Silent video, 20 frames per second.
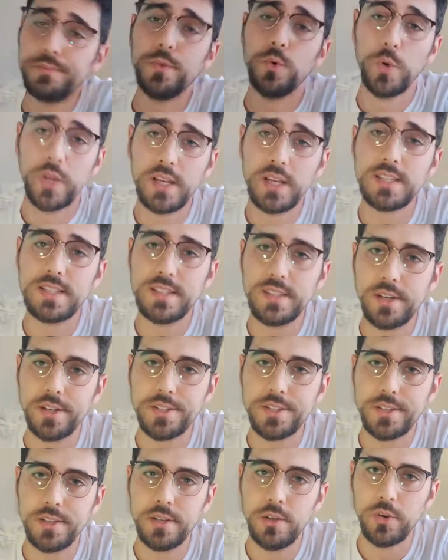we can
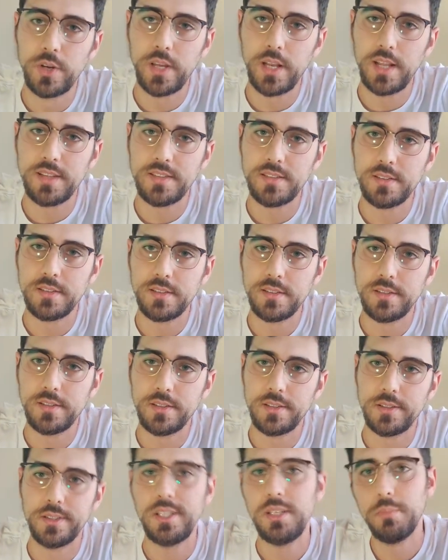start looking at
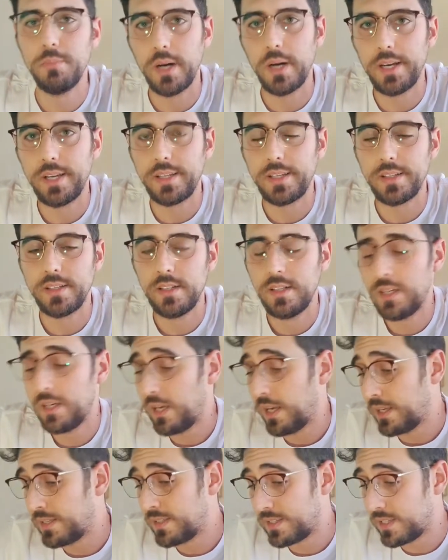the e-bike
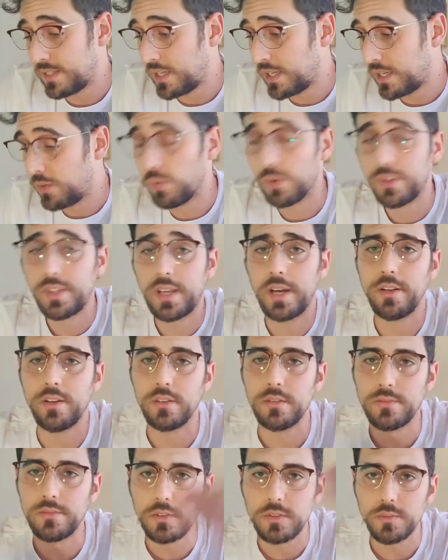and see what kind
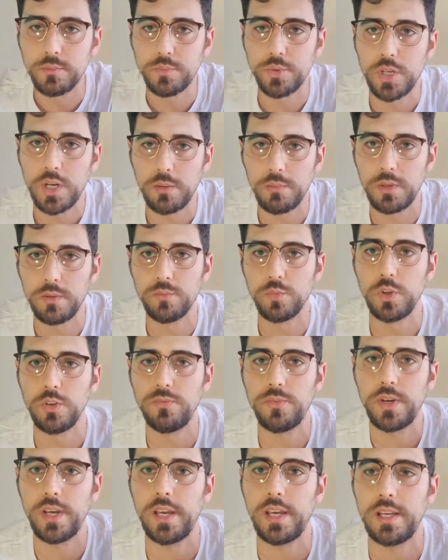of problem we
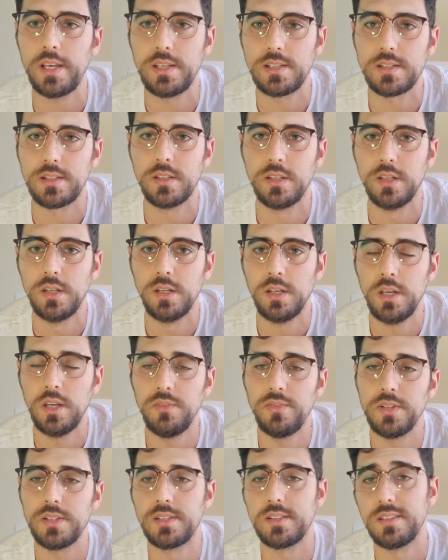face,
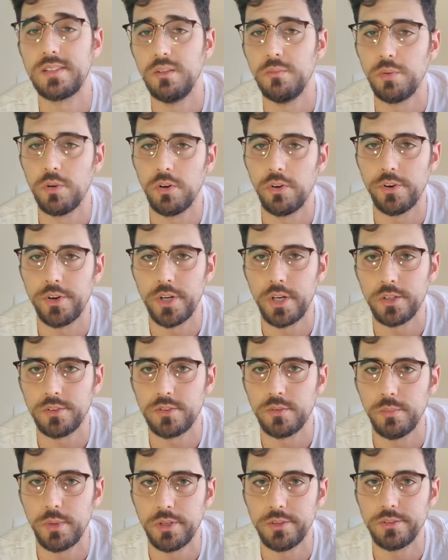if it's simple or not
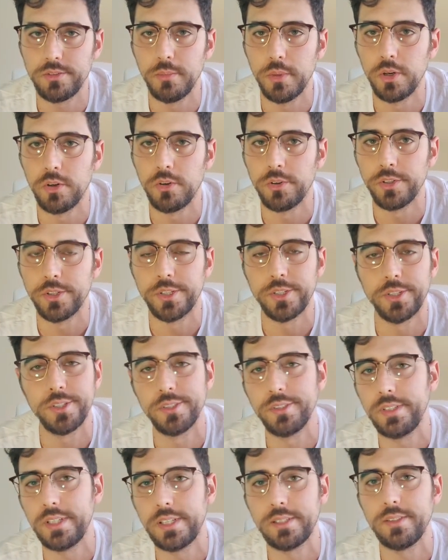to mount the
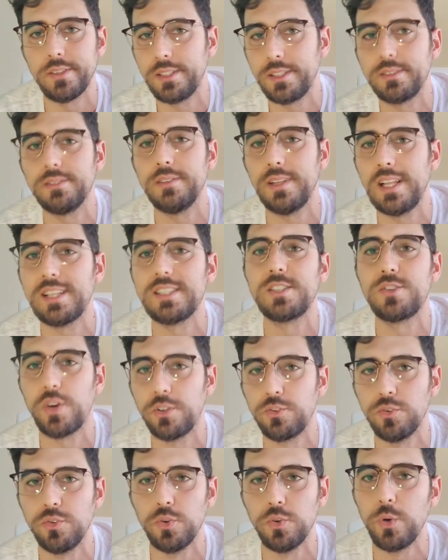motor. Yeah, let's try
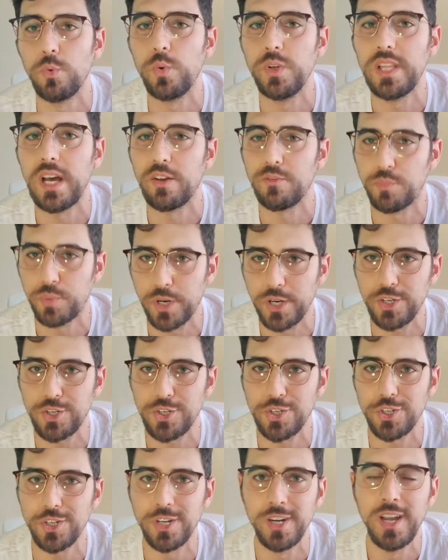to do it without
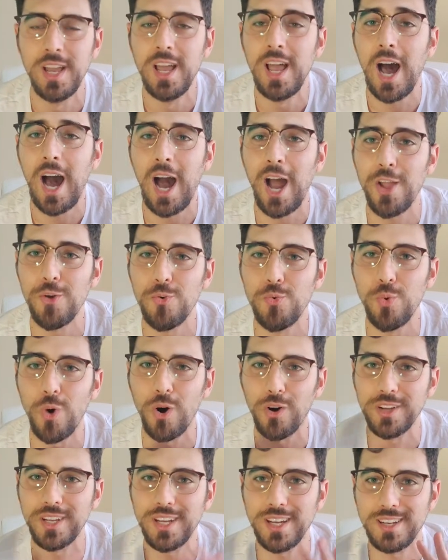pressure. I
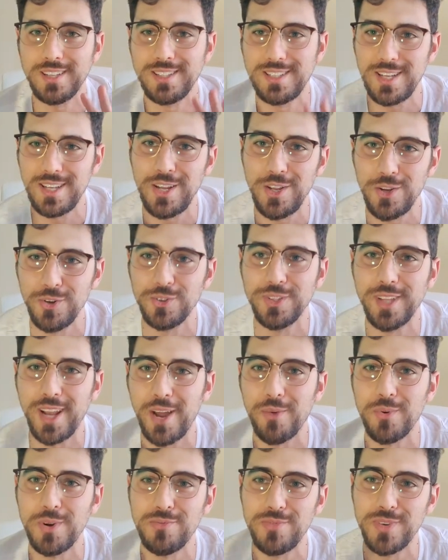won't guarantee you that I
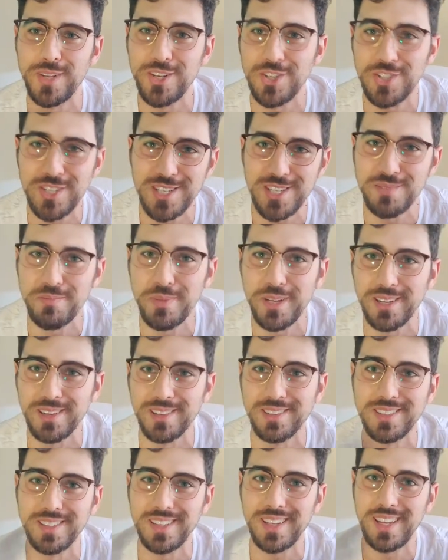will finish this
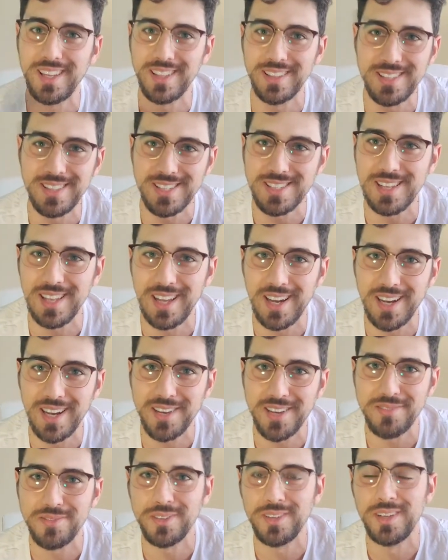build in this live.